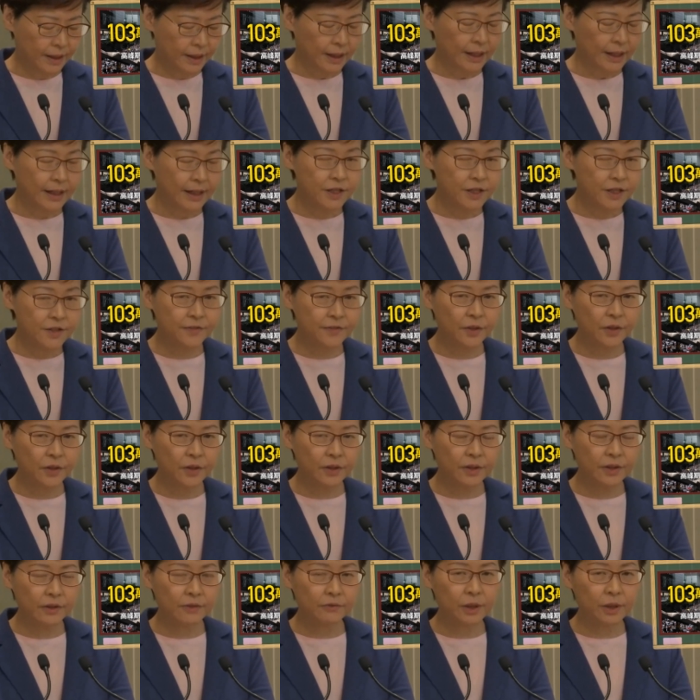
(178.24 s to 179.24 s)
As
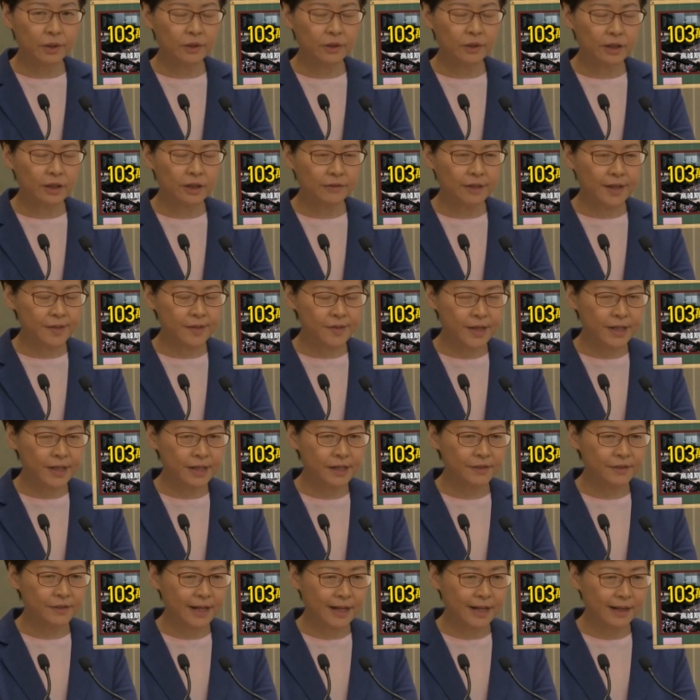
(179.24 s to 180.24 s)
for the role of the
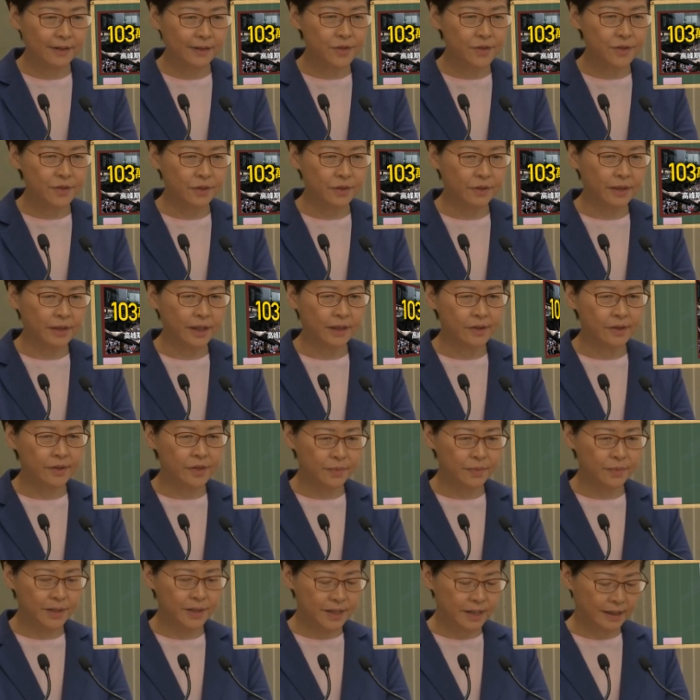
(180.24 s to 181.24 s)
Executive Council in
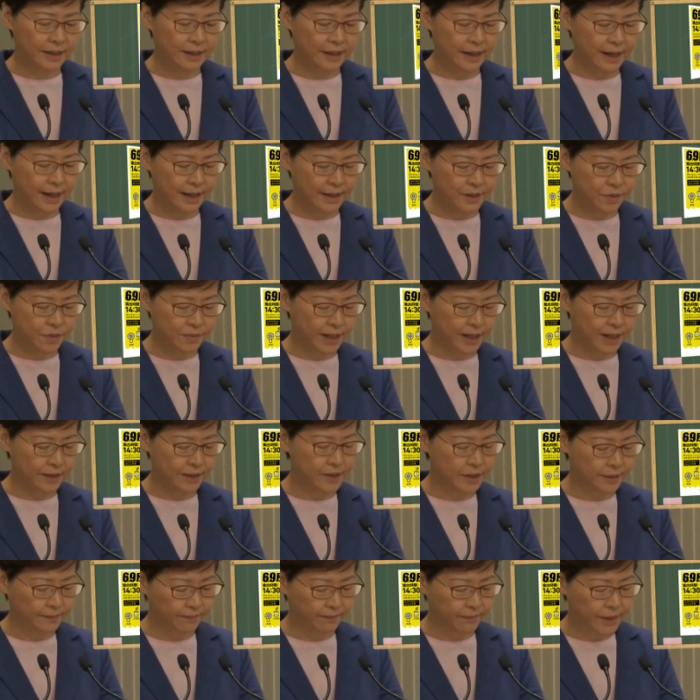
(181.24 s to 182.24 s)
this particular
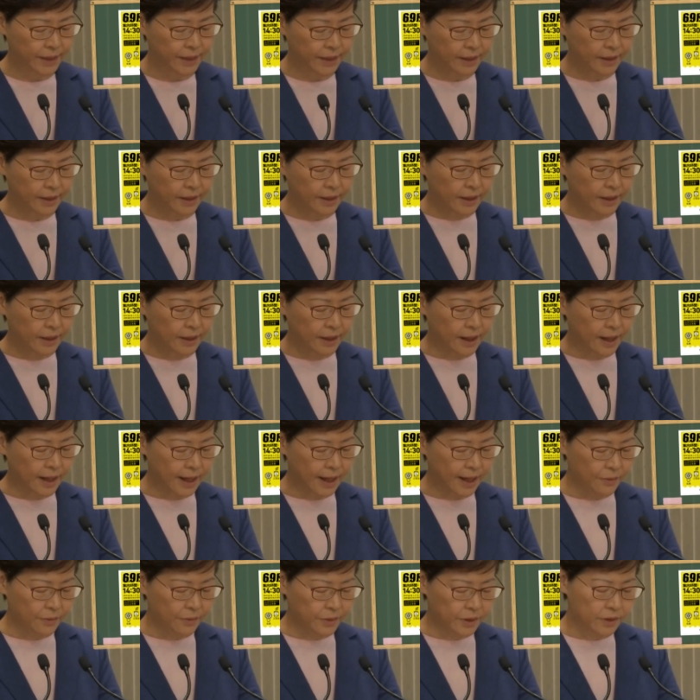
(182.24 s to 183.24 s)
aspect,
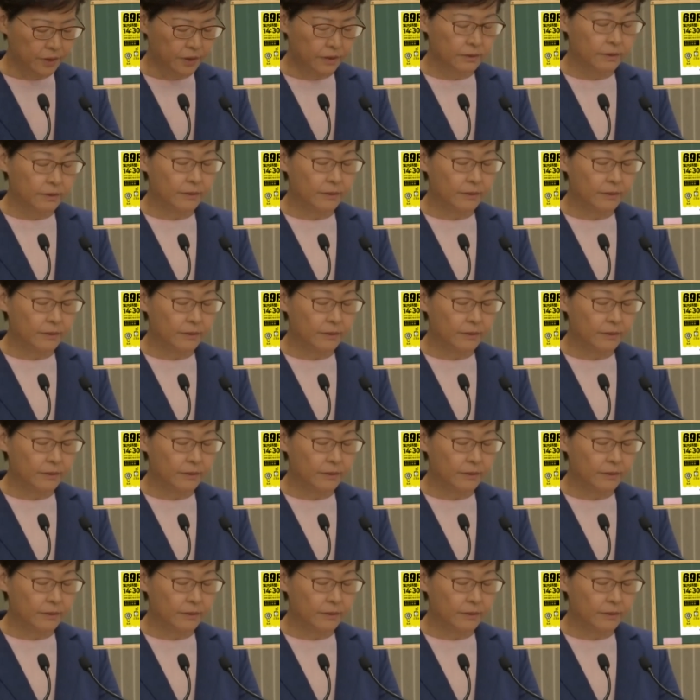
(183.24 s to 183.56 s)
I will